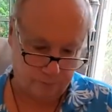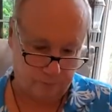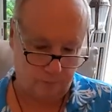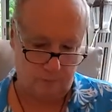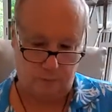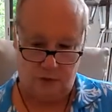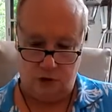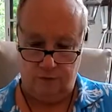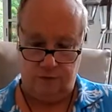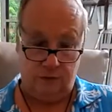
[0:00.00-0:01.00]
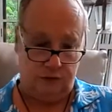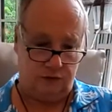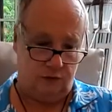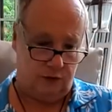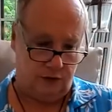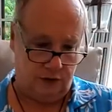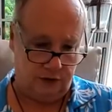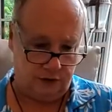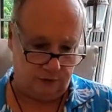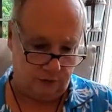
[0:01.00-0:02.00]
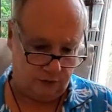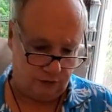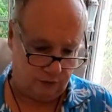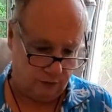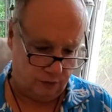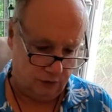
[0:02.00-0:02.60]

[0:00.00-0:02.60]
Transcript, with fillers: I don't feel a strong connection with you,